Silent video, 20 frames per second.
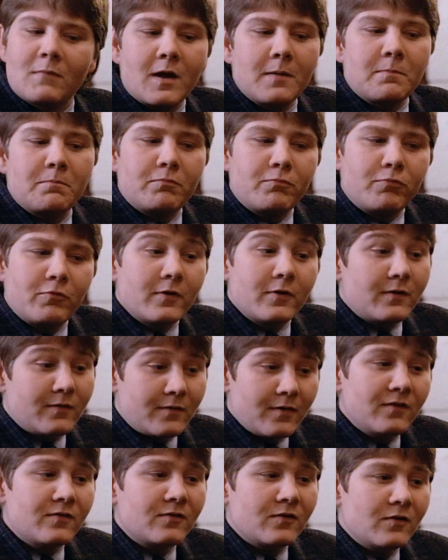my
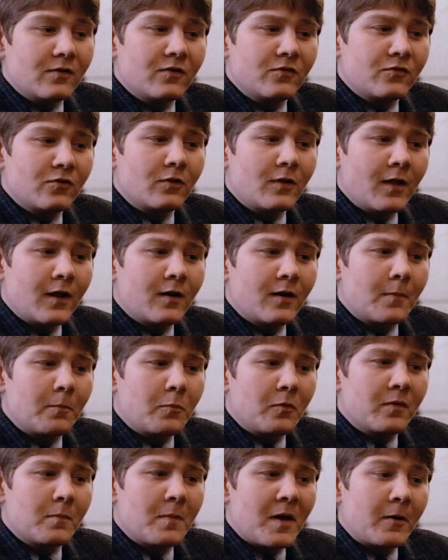prediction is you'll end up
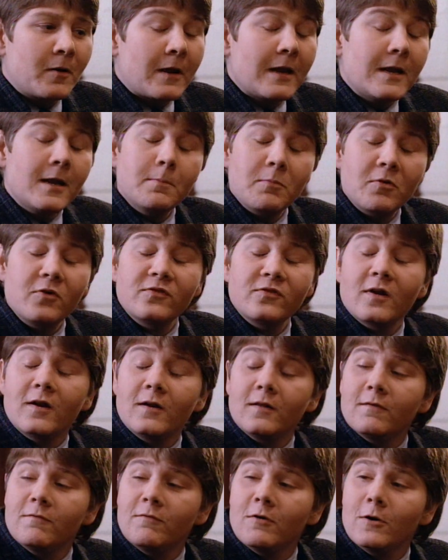with about 80%
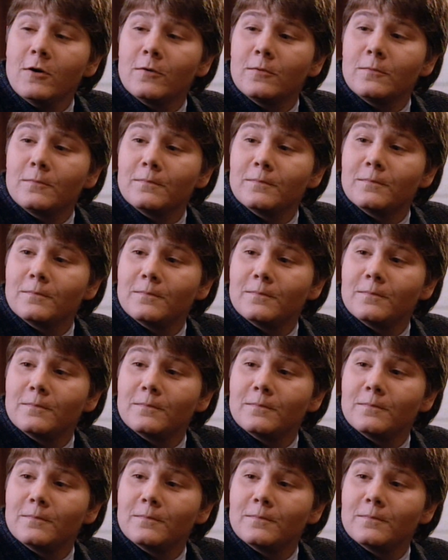of the vote.